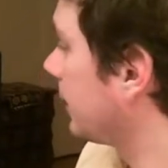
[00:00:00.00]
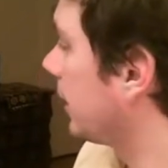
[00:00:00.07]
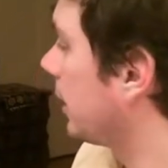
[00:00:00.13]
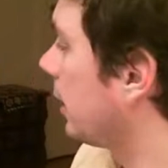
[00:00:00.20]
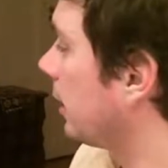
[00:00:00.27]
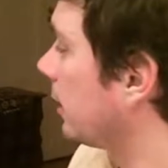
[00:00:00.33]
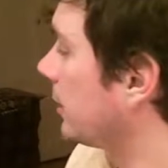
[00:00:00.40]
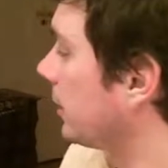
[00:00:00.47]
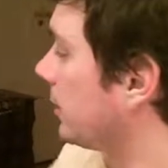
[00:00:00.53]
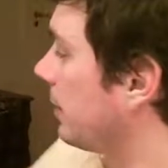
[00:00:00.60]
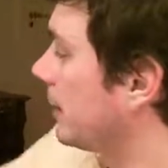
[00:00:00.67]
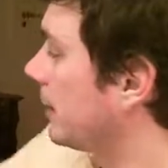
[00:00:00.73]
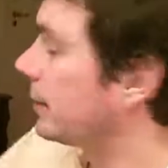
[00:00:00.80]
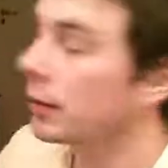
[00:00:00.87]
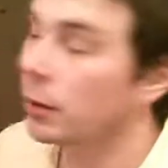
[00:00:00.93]
cards is
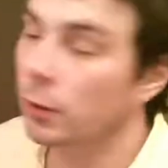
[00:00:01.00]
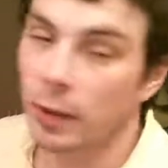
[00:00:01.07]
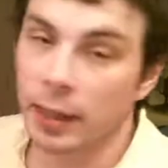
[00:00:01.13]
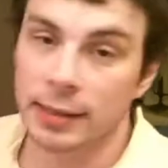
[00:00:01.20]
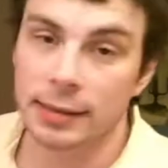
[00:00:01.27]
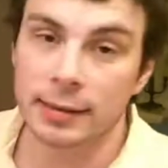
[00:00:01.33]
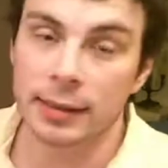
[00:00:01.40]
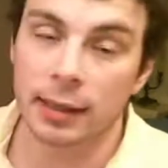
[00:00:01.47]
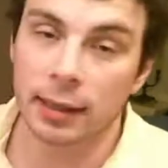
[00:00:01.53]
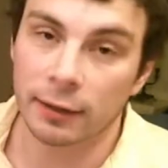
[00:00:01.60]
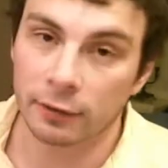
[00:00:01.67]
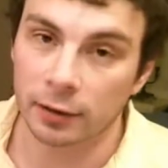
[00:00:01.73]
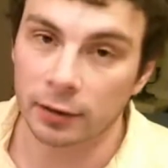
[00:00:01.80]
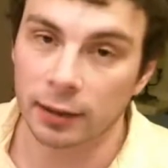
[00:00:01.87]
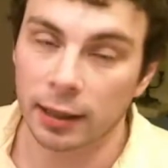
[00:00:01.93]
basically raising the
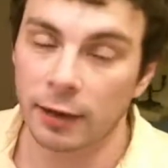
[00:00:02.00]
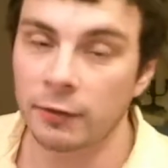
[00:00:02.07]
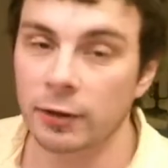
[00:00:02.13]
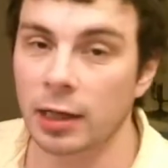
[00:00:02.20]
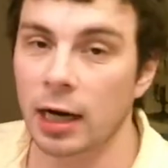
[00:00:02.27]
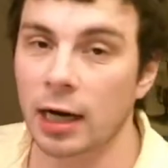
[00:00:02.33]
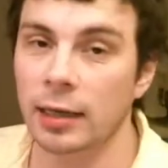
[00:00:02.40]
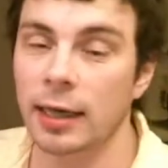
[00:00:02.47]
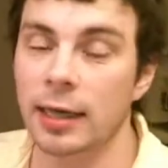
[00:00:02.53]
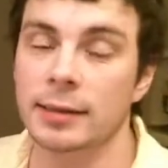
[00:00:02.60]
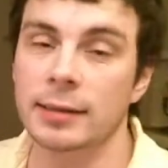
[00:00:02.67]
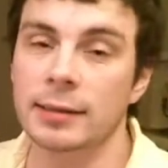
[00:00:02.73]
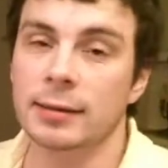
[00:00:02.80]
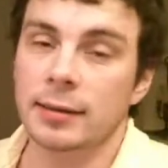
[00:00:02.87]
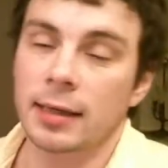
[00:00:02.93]
level. Every card has
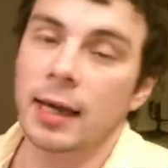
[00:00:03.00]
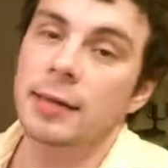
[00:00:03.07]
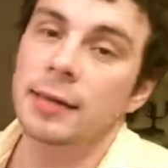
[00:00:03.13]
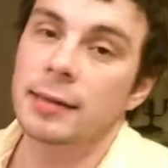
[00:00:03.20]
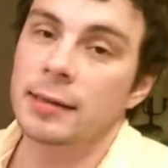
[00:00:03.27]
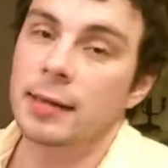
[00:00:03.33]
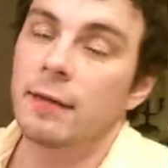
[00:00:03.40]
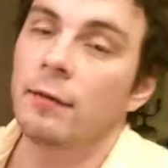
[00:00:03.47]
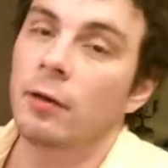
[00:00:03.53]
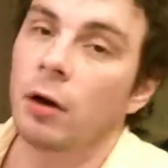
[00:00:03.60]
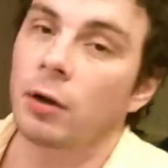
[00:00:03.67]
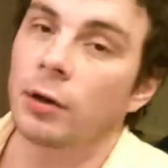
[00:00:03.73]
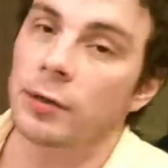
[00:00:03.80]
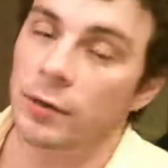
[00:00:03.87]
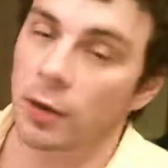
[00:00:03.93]
its level
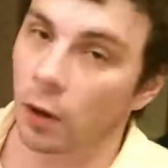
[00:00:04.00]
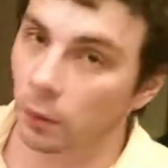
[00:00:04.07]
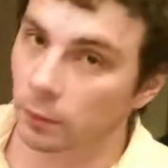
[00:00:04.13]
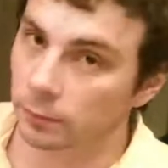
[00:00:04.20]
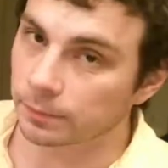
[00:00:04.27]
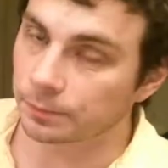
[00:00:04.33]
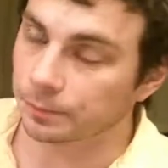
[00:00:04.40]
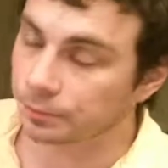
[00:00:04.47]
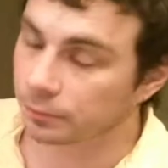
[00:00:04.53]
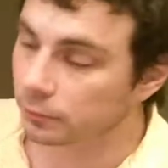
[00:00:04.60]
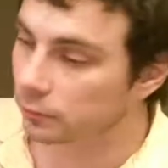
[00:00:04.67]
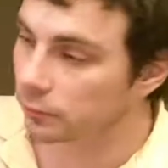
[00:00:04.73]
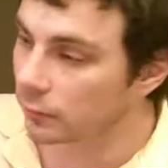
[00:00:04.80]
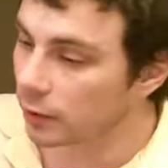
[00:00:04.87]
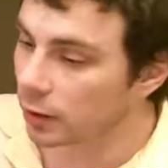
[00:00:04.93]
on its own,
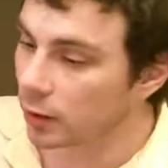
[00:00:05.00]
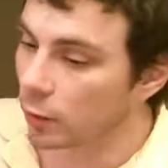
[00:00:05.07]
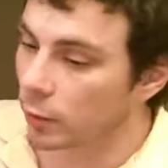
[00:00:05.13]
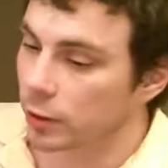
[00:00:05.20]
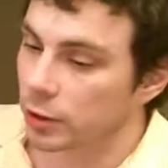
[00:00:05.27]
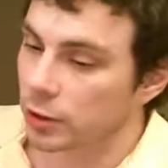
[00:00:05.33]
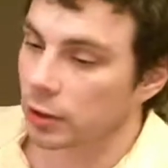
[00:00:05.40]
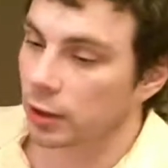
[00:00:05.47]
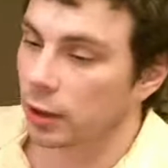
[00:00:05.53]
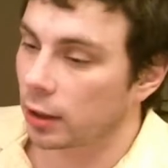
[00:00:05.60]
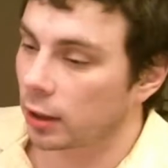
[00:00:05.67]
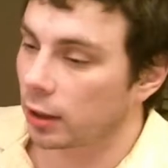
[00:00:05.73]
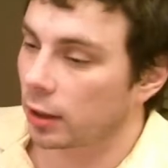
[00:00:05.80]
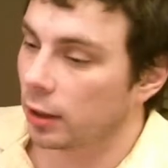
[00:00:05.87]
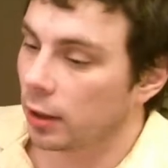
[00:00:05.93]
which
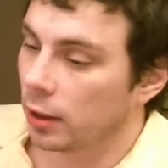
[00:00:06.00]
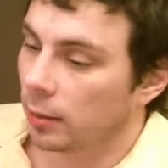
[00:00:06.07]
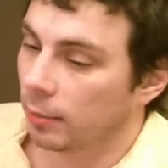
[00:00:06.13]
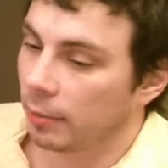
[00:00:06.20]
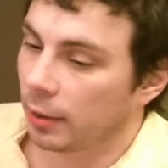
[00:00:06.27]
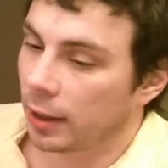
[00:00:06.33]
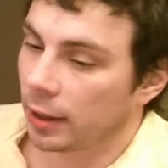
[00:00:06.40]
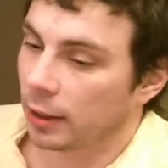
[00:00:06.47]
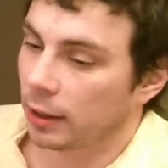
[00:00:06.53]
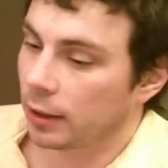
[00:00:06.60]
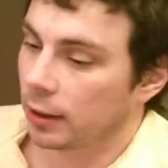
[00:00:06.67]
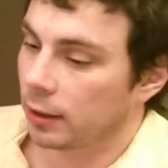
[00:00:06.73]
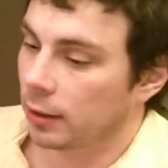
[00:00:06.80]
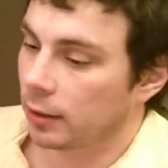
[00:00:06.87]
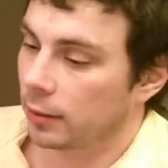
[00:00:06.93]

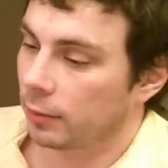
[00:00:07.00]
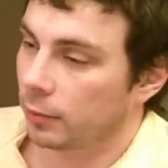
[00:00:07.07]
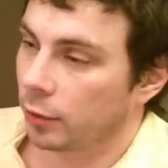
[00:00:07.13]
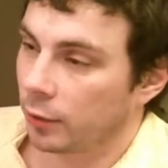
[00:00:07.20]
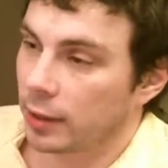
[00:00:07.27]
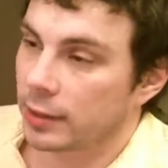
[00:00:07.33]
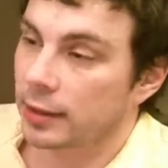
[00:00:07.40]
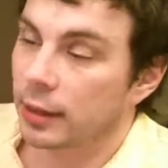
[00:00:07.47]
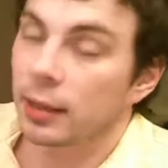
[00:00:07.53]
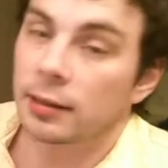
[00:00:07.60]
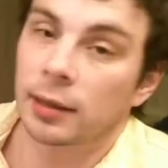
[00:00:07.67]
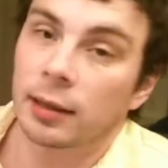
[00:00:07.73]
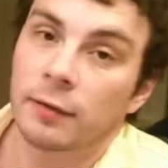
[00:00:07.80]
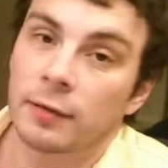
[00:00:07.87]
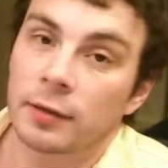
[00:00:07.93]
by progressing in the
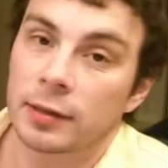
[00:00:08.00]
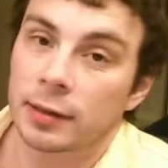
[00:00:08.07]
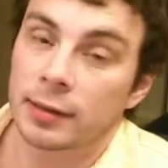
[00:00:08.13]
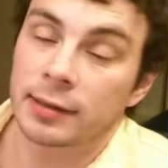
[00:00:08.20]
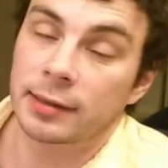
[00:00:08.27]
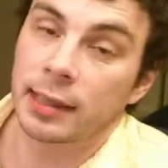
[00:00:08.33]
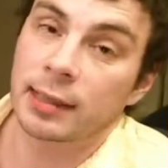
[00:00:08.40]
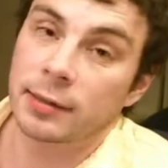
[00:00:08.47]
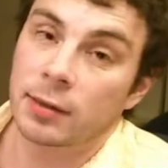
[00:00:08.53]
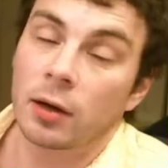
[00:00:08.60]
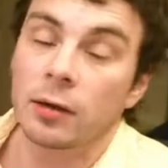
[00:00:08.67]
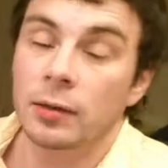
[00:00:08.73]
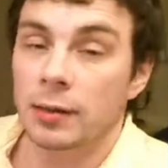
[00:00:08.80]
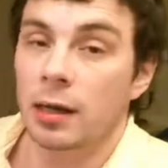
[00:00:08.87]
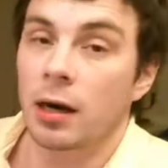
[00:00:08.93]
level, the stats
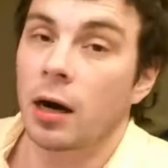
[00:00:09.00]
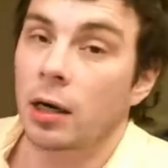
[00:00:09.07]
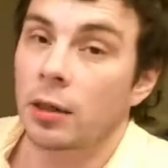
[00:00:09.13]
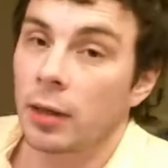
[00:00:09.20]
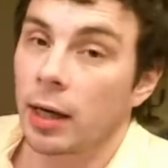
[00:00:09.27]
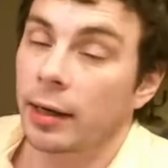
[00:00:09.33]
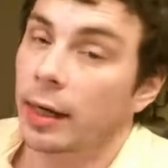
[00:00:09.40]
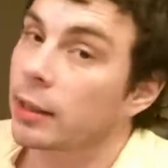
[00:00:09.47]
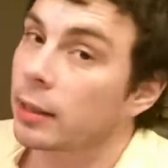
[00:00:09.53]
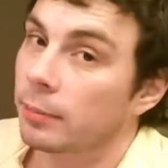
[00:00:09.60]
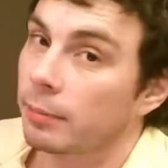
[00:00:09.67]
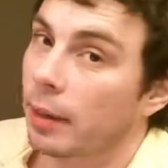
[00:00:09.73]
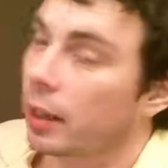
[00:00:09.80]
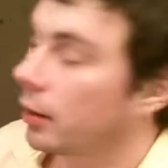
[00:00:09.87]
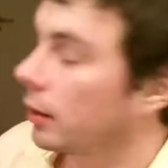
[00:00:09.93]
on the card are getting
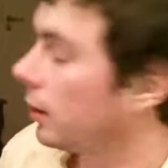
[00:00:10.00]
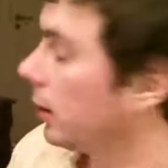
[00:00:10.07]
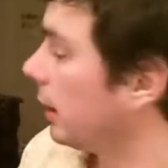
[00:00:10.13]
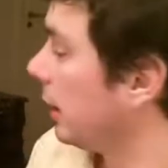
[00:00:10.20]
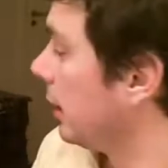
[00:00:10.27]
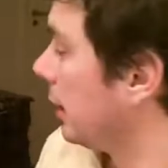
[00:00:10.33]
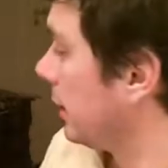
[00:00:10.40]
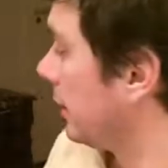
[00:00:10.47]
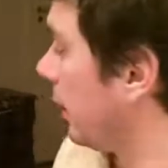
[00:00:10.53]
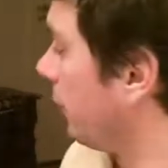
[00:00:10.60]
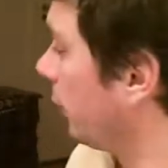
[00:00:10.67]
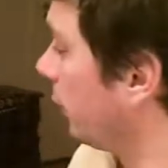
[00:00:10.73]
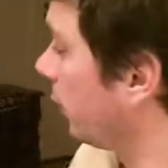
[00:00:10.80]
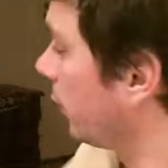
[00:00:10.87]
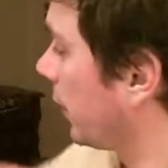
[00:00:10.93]
better.
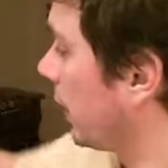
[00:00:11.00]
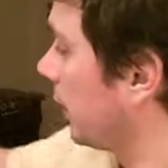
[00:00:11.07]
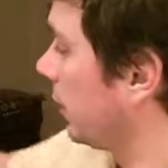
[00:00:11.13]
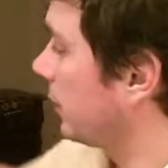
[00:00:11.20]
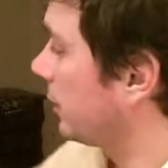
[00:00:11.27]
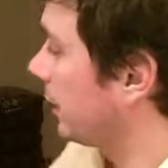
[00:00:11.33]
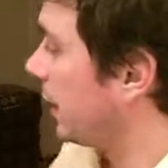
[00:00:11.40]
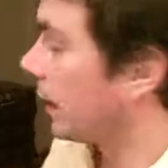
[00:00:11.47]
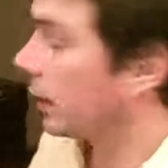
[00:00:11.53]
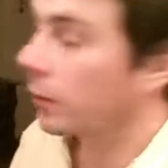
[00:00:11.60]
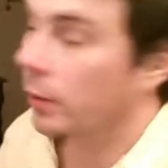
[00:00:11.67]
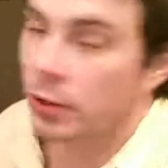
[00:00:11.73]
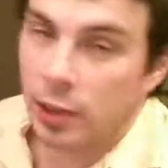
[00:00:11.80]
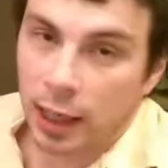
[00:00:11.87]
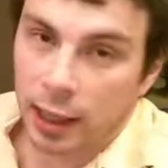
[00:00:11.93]
Therefore, you can select
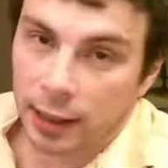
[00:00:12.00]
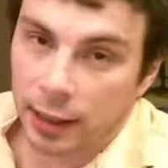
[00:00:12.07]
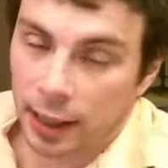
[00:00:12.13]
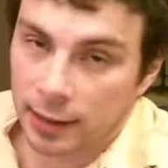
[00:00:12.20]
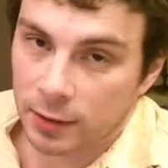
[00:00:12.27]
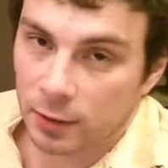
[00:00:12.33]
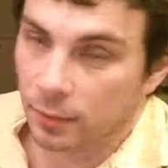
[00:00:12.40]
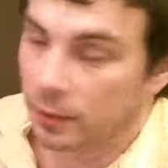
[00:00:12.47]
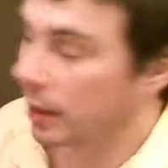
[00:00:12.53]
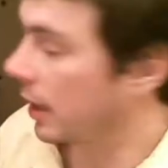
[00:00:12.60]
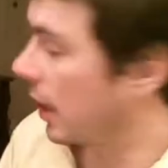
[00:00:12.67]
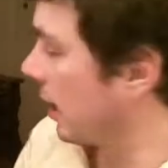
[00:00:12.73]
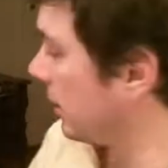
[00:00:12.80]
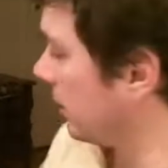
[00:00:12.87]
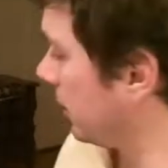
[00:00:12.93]
which card has to be
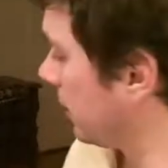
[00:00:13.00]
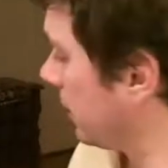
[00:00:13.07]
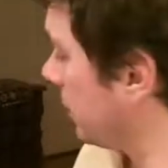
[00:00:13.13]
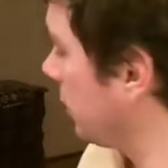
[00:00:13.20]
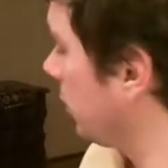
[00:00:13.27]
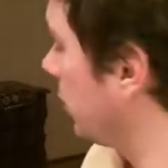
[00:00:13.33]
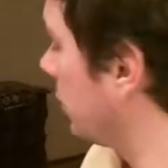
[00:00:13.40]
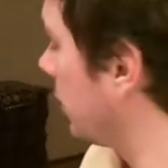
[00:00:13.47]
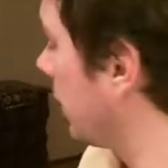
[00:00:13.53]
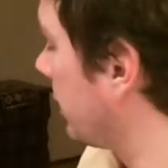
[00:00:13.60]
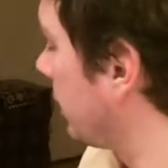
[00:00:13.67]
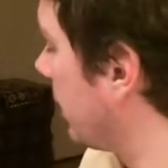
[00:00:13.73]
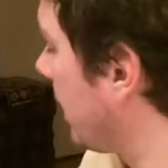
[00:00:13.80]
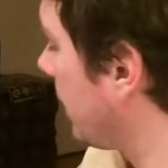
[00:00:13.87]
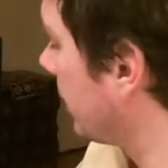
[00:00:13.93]
enhanced, and then you're
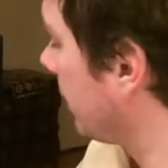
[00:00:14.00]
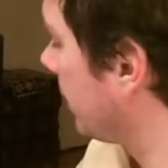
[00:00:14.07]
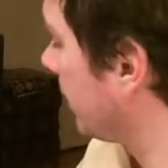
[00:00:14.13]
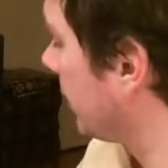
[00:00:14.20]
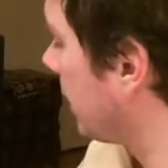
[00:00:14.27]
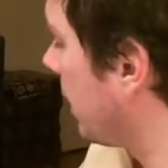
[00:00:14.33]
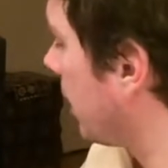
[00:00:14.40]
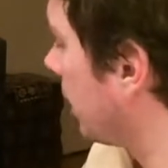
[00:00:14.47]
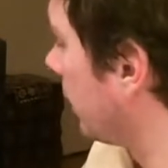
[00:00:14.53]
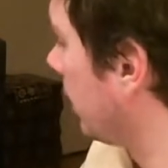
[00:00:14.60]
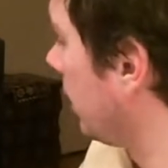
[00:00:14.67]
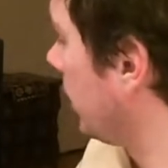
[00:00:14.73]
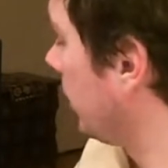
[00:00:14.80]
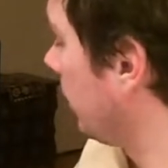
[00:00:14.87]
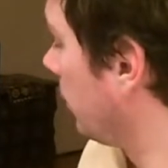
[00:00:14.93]
selecting the card
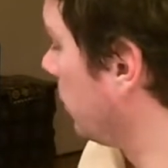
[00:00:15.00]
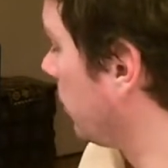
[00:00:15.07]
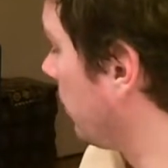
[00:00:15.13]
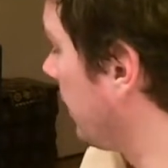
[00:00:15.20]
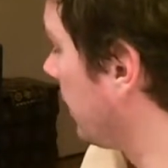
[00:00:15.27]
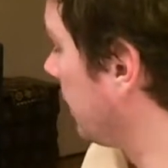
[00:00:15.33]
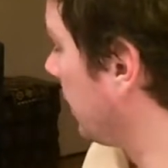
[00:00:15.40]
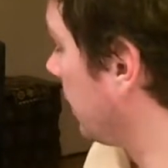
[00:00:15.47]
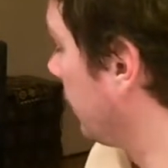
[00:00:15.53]
which you basically